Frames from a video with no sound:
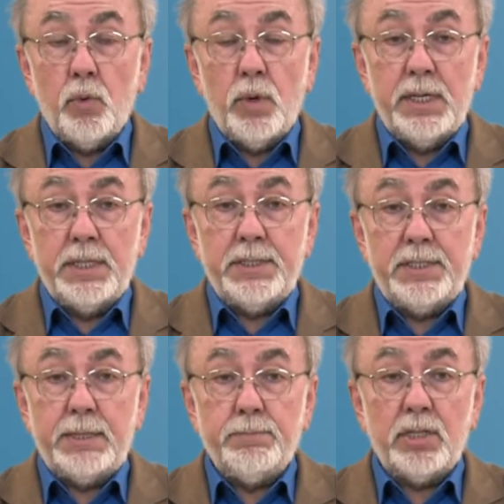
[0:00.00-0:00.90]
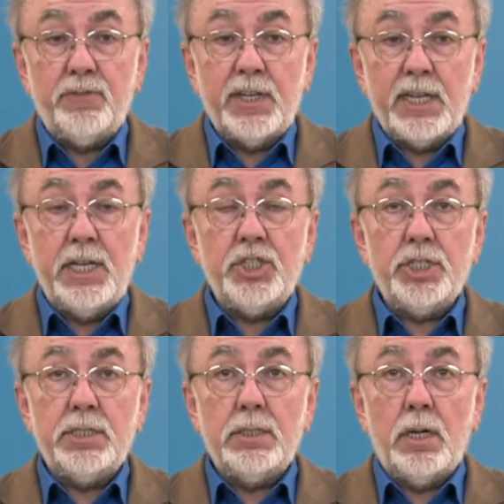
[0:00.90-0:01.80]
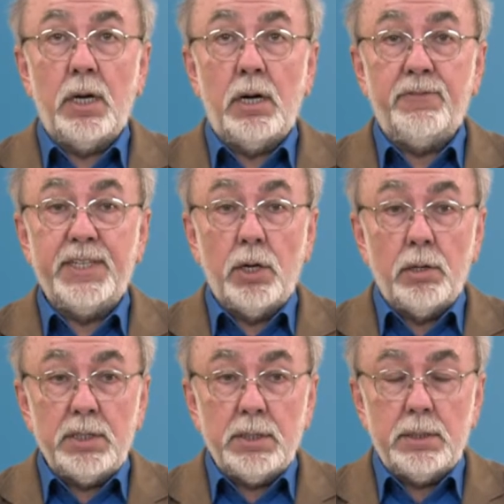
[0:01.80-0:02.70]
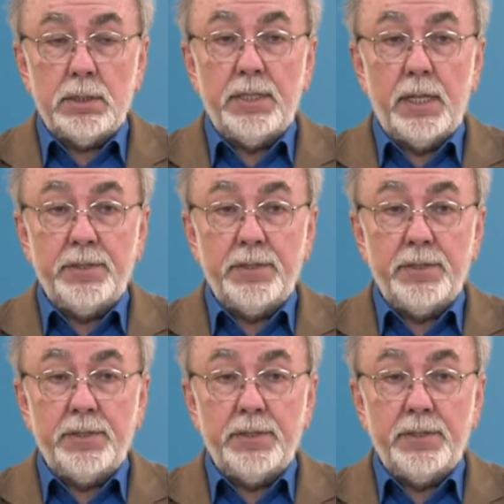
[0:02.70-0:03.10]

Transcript: was a modification of an earlier